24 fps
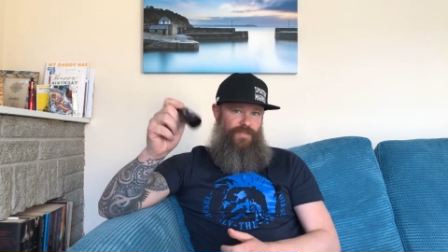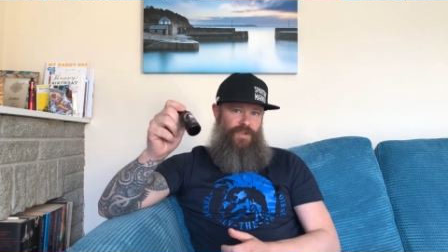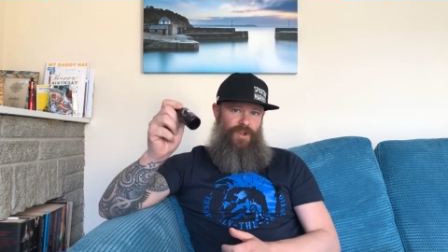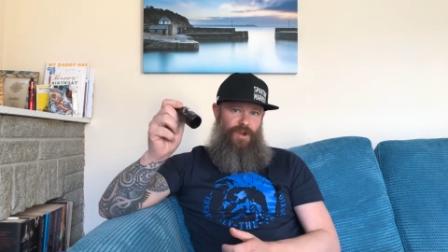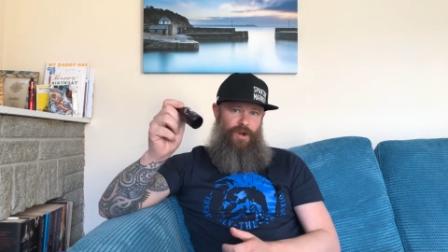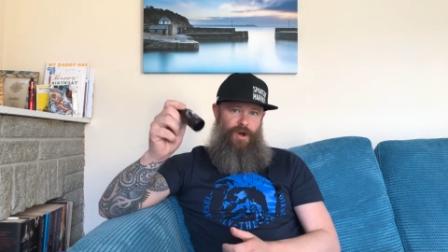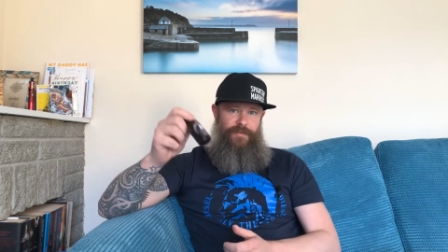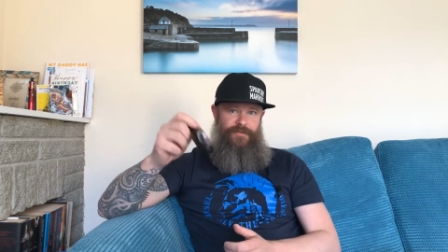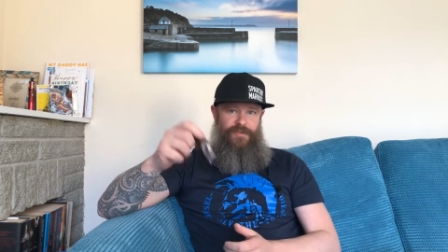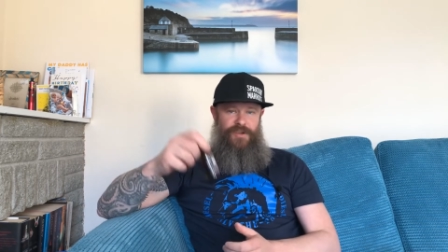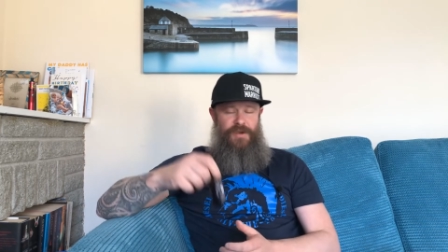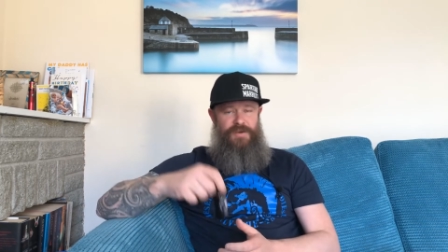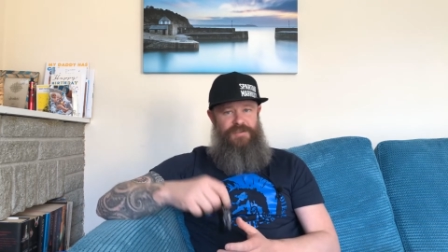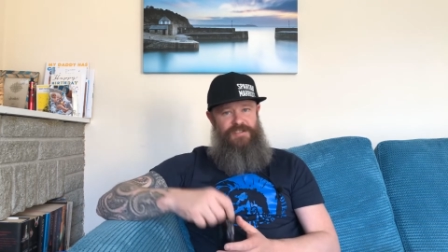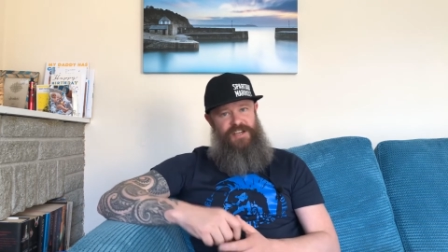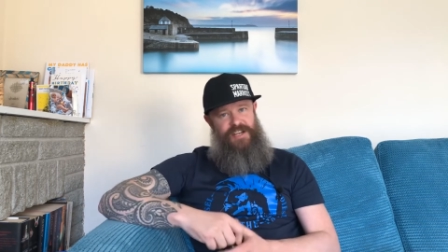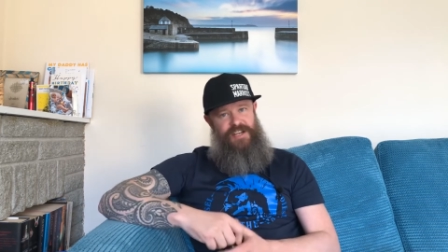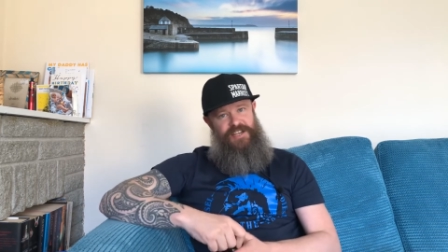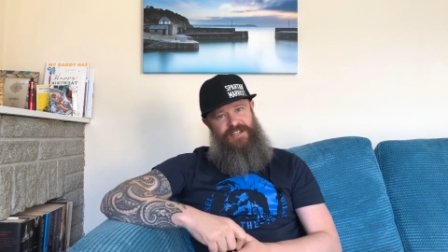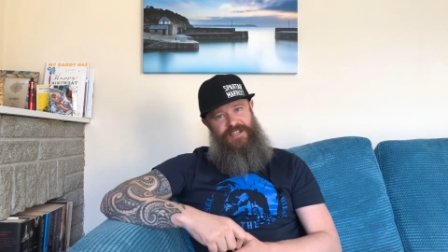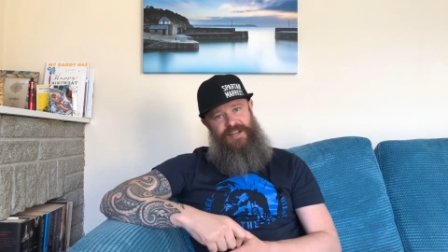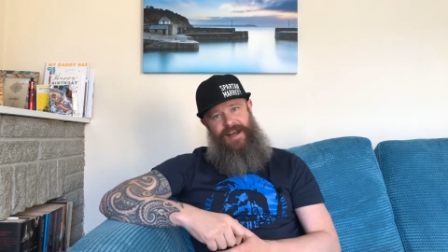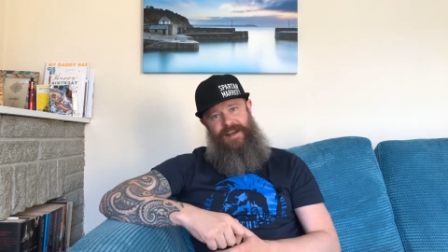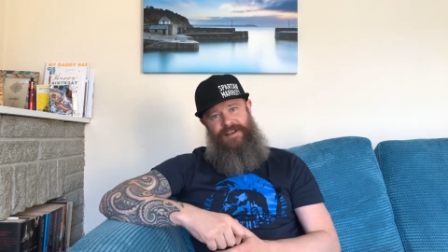I've used
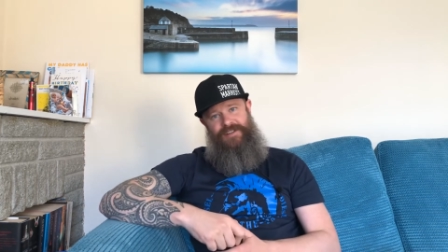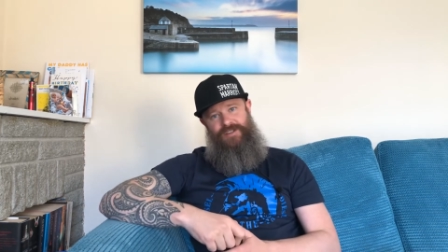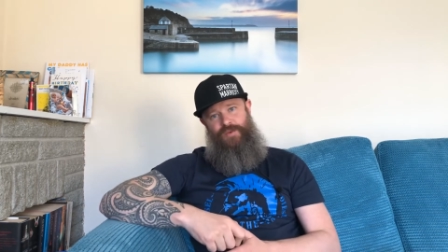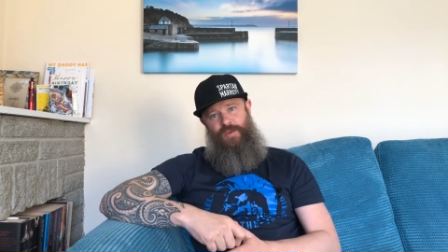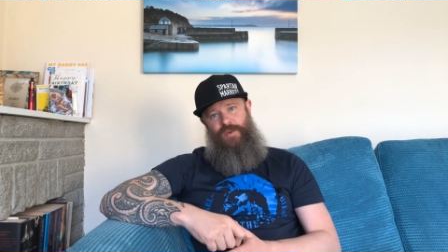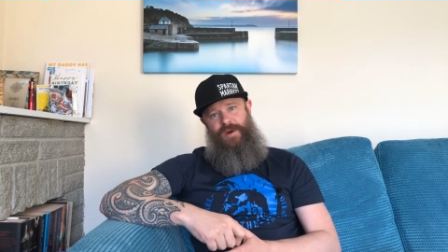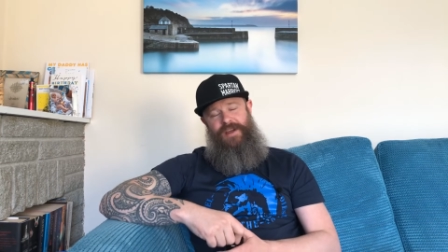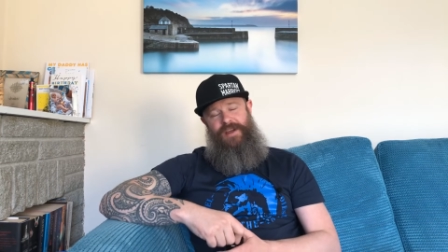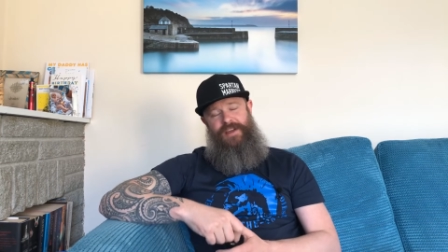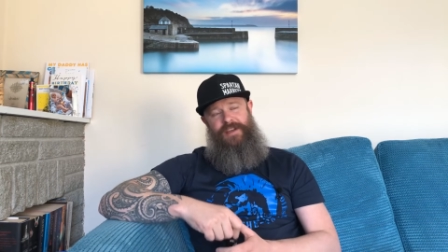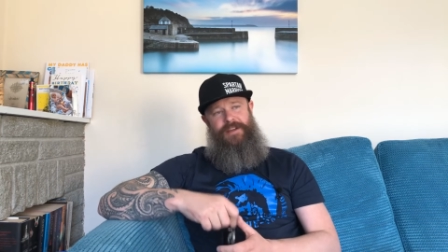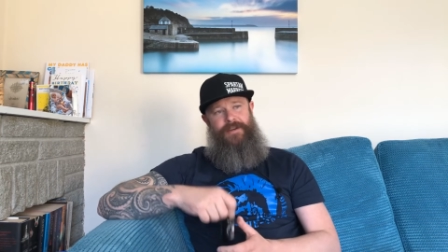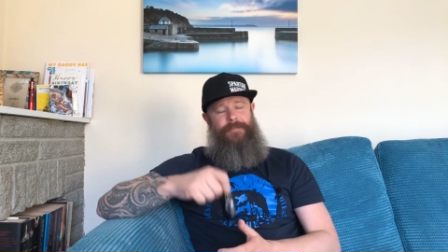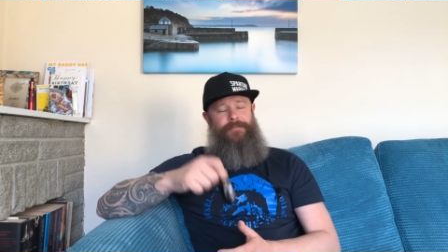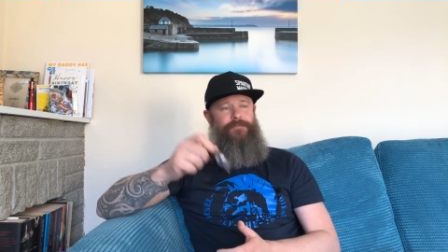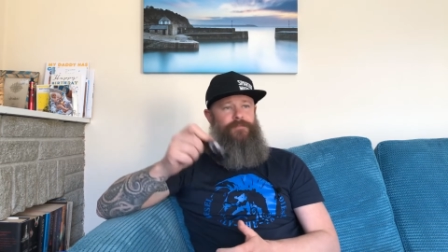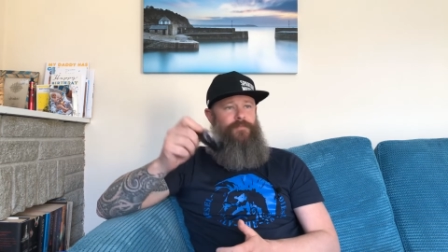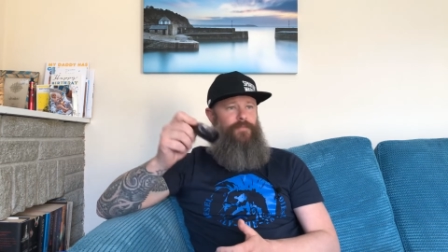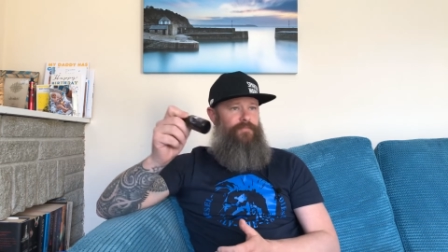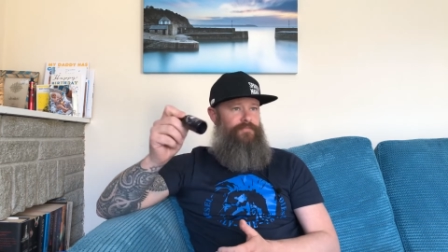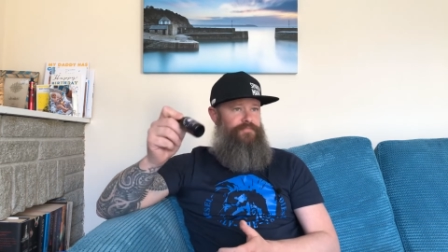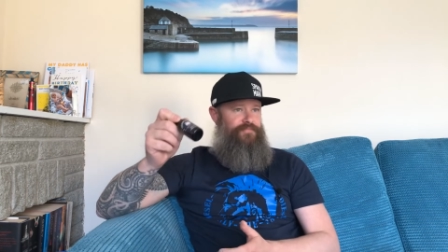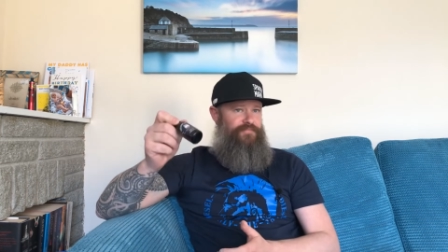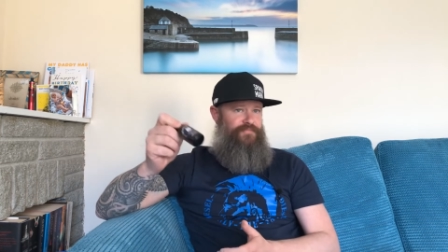this last week
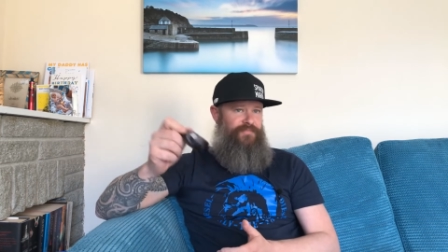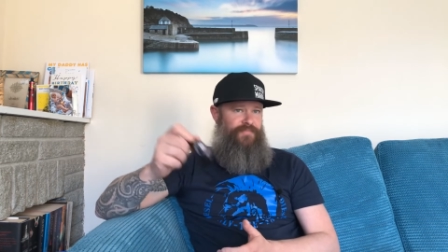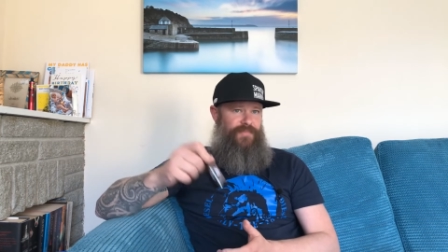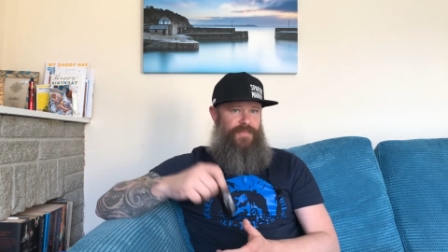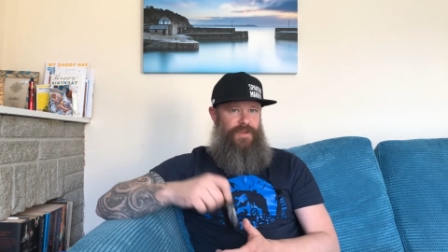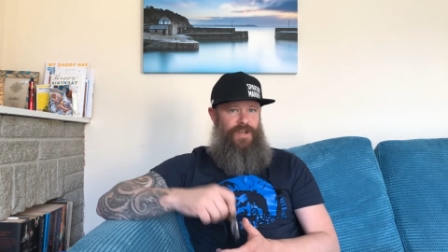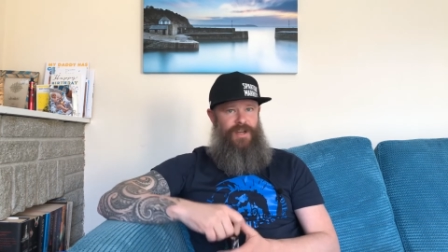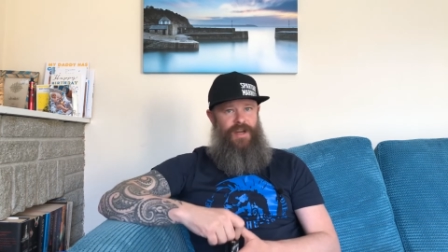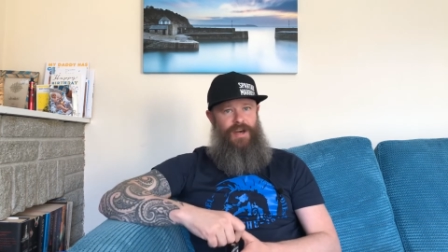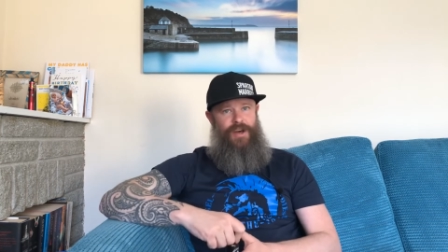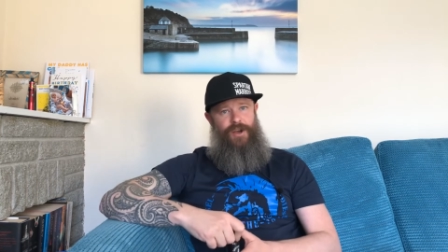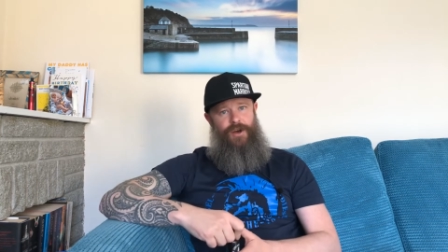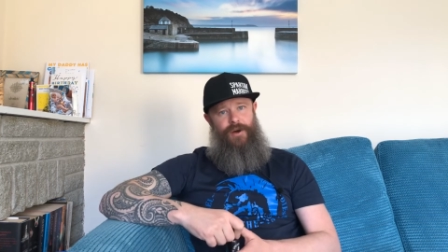and